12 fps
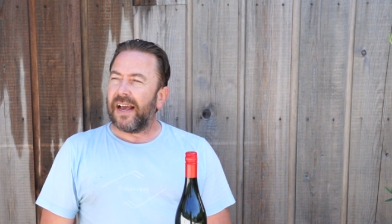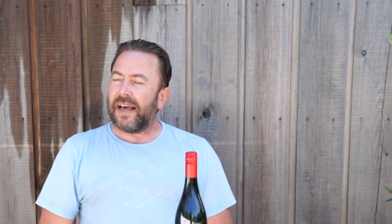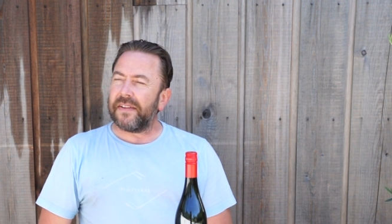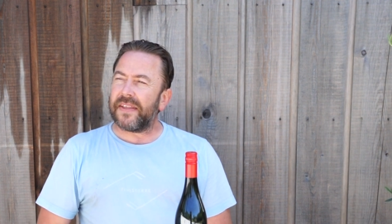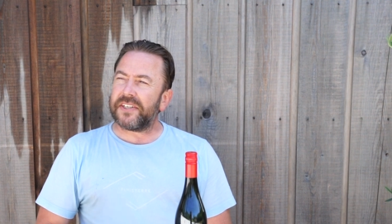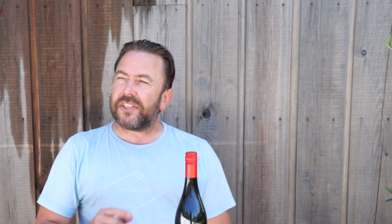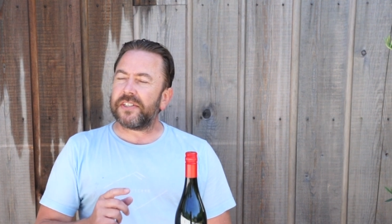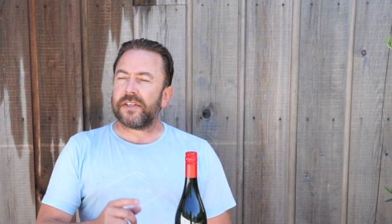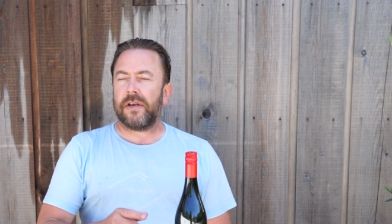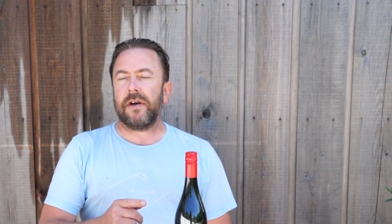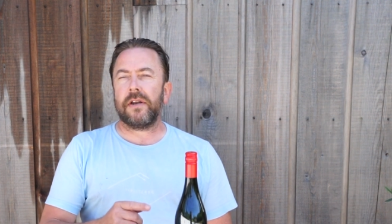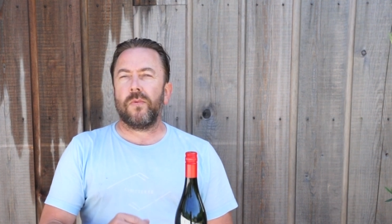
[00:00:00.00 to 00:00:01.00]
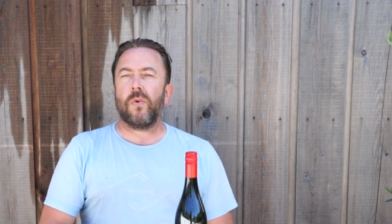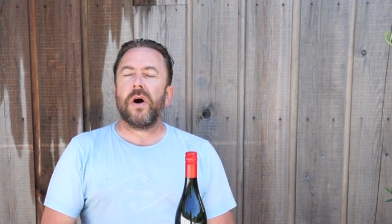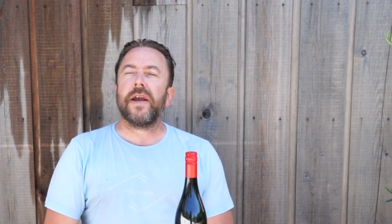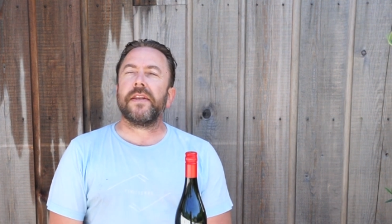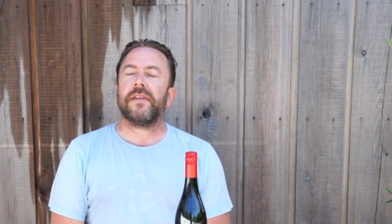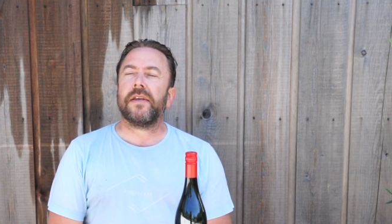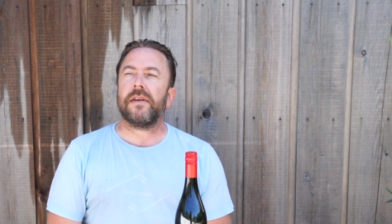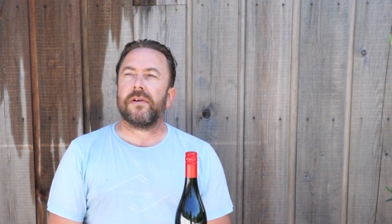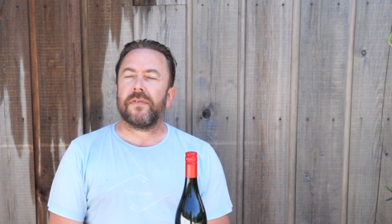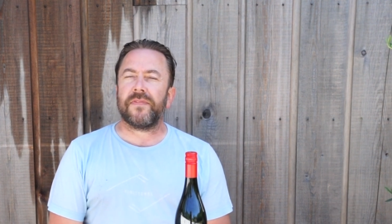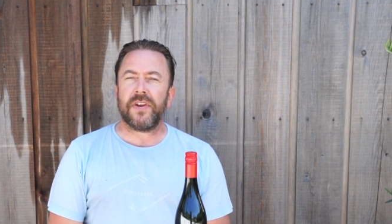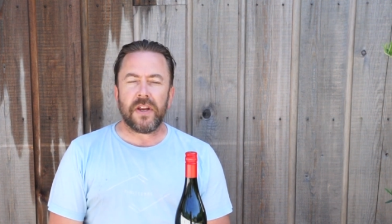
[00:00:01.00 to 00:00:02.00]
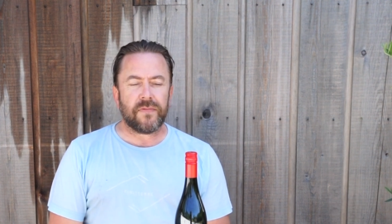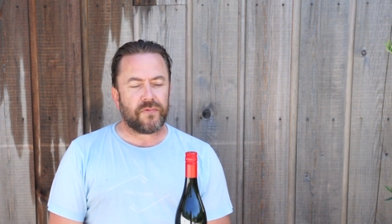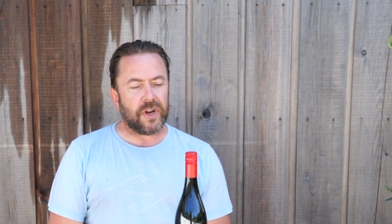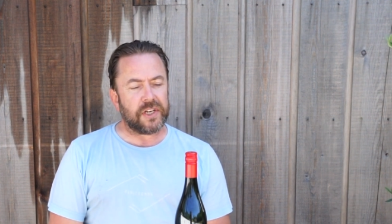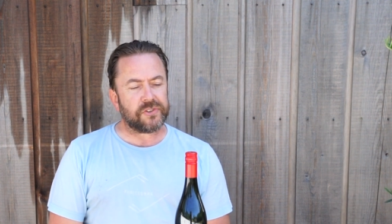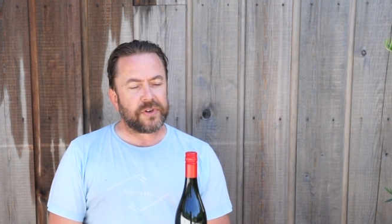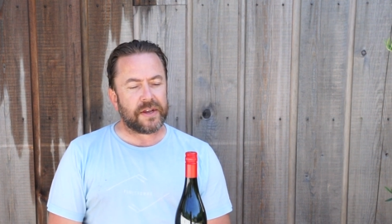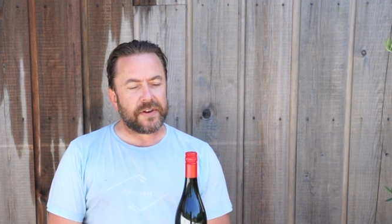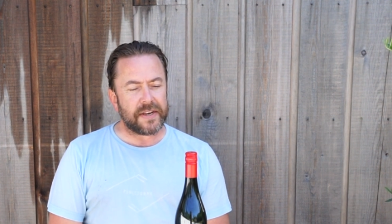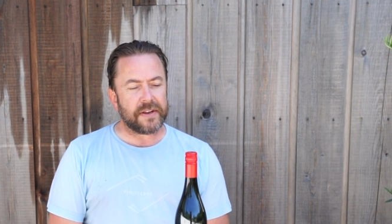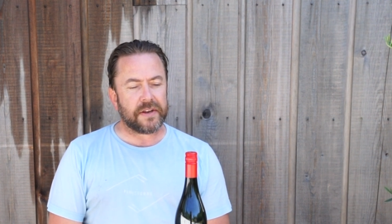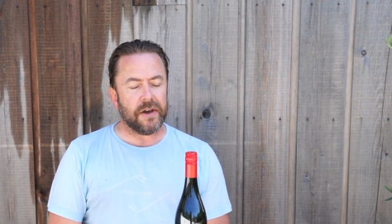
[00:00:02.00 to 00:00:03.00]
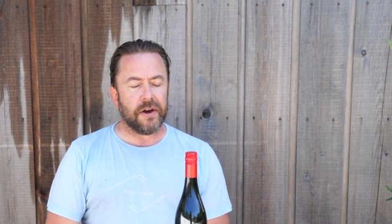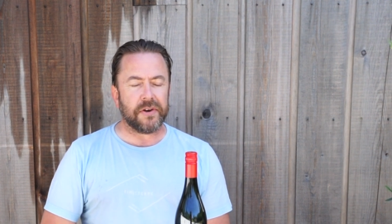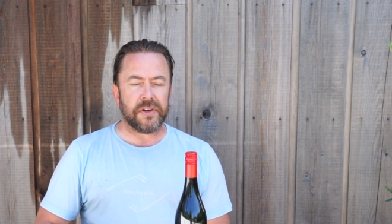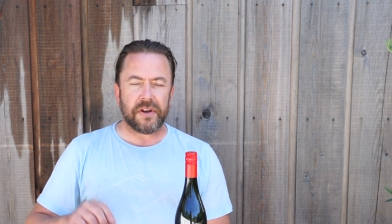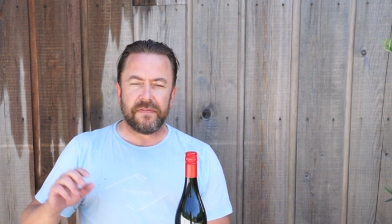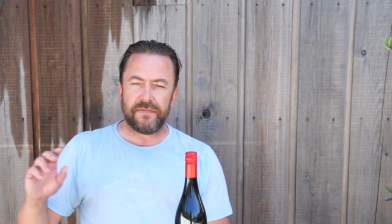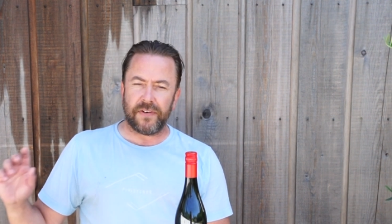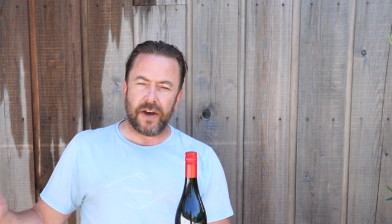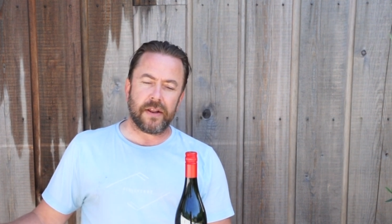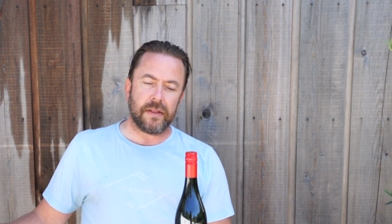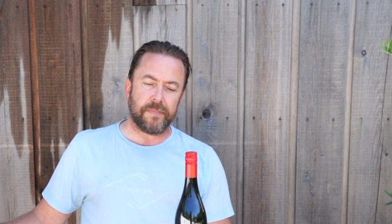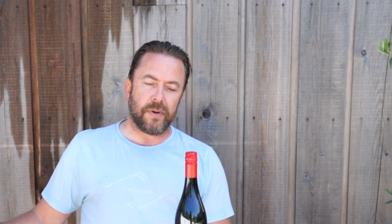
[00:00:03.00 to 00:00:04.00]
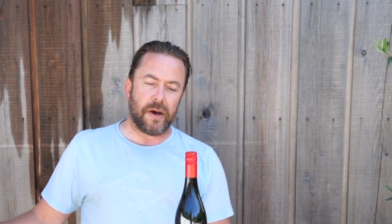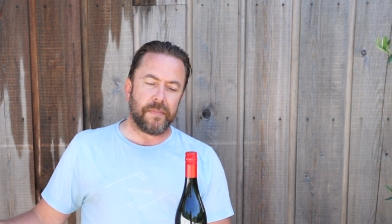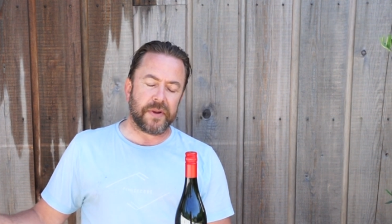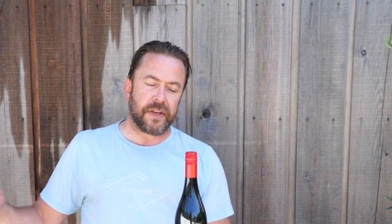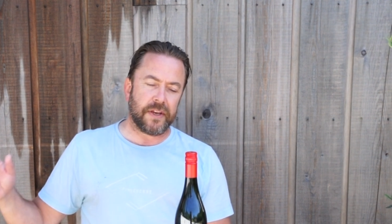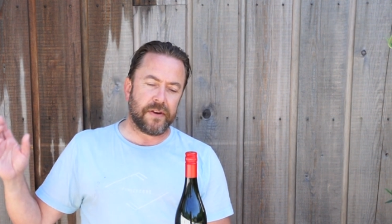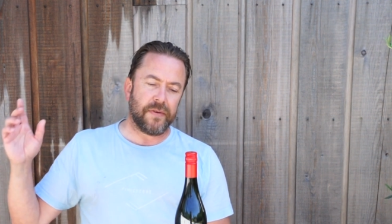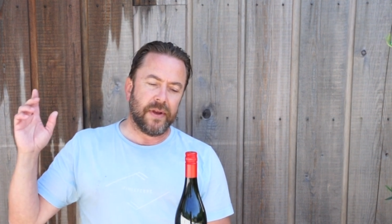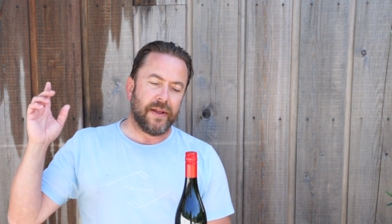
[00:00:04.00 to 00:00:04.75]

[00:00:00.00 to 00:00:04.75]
And this is the kind of wine that you've got a few friends around in the garden, you fired up the barbecue.